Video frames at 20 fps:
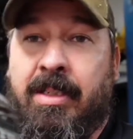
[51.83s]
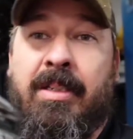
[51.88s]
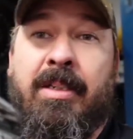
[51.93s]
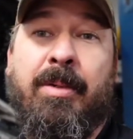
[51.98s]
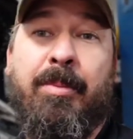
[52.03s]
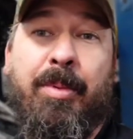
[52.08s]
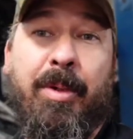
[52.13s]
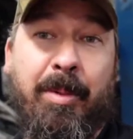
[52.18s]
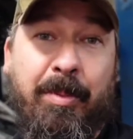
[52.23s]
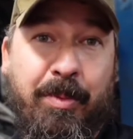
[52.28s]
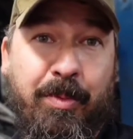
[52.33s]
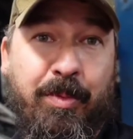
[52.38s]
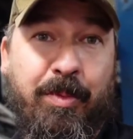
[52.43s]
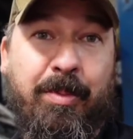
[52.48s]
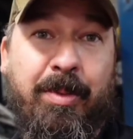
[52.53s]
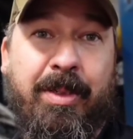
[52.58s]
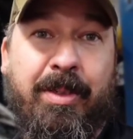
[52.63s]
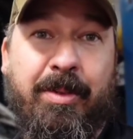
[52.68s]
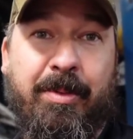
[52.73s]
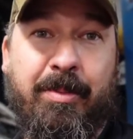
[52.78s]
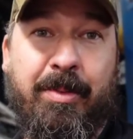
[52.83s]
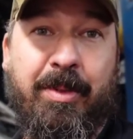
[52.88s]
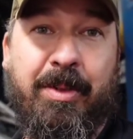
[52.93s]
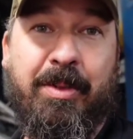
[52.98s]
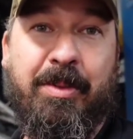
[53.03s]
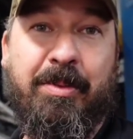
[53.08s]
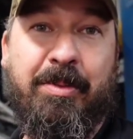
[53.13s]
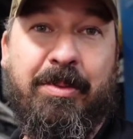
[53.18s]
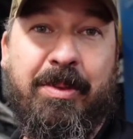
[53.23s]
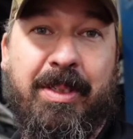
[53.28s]
probably won't be here
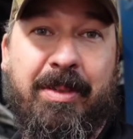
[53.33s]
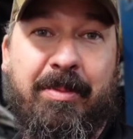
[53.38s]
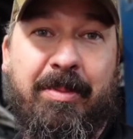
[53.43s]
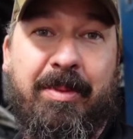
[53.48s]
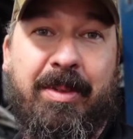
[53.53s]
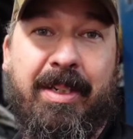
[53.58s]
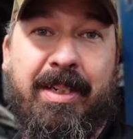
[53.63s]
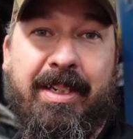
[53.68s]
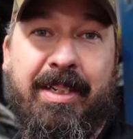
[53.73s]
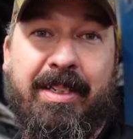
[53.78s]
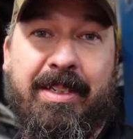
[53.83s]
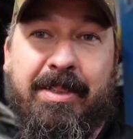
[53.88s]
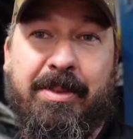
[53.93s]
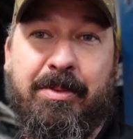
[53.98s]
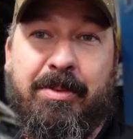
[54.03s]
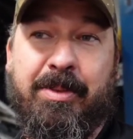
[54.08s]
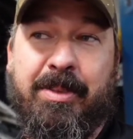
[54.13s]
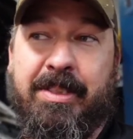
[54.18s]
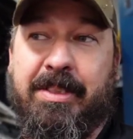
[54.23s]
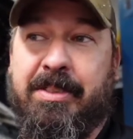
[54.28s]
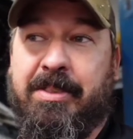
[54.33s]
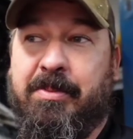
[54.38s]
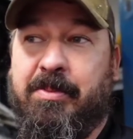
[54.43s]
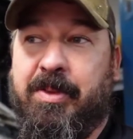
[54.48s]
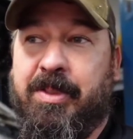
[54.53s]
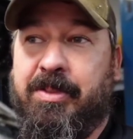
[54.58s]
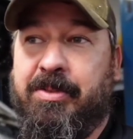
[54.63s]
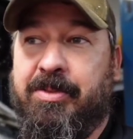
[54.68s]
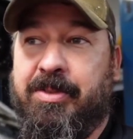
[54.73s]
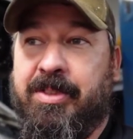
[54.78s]
tomorrow. I got to go collect some
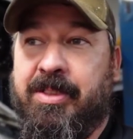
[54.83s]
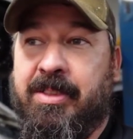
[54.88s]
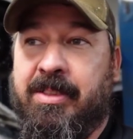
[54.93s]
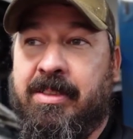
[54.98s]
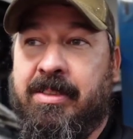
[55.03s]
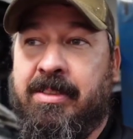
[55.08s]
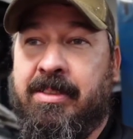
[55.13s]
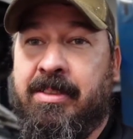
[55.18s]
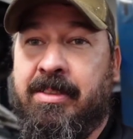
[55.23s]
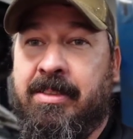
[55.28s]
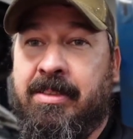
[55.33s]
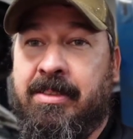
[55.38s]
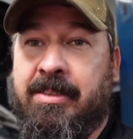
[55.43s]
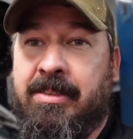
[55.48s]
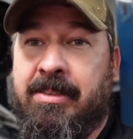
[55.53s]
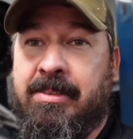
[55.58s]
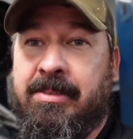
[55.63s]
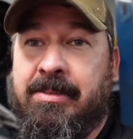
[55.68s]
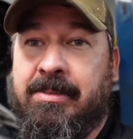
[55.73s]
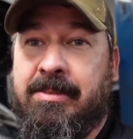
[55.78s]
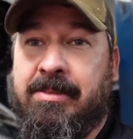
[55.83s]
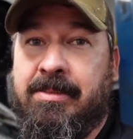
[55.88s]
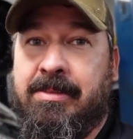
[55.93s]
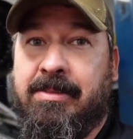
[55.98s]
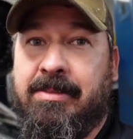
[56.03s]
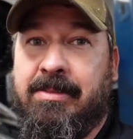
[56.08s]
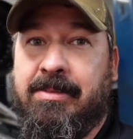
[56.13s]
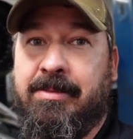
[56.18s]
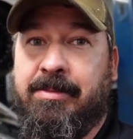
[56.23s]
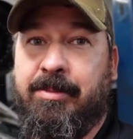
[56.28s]
rentals.
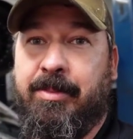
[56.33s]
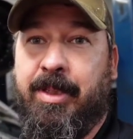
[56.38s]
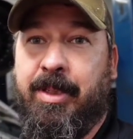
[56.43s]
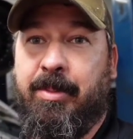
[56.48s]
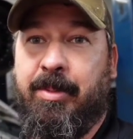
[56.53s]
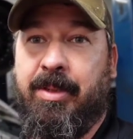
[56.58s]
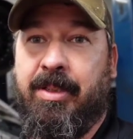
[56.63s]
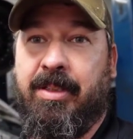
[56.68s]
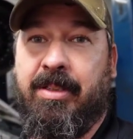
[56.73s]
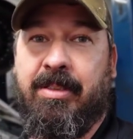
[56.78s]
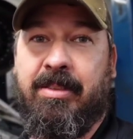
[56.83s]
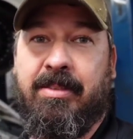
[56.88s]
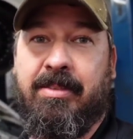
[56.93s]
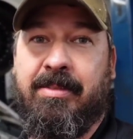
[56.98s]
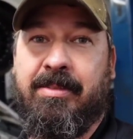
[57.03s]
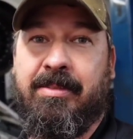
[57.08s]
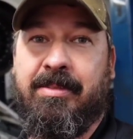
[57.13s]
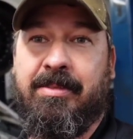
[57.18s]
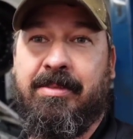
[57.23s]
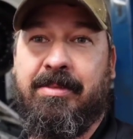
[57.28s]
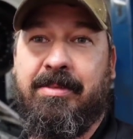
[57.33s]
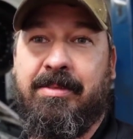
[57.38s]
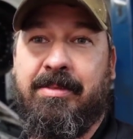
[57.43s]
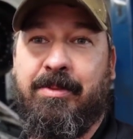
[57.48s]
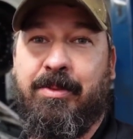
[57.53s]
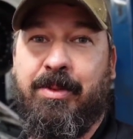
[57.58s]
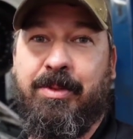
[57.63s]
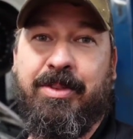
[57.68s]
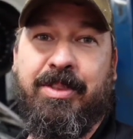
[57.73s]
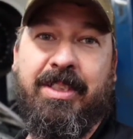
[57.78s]
Maybe.
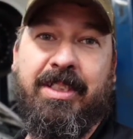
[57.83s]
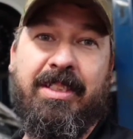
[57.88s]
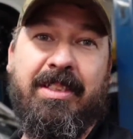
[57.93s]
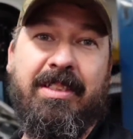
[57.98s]
We'll see.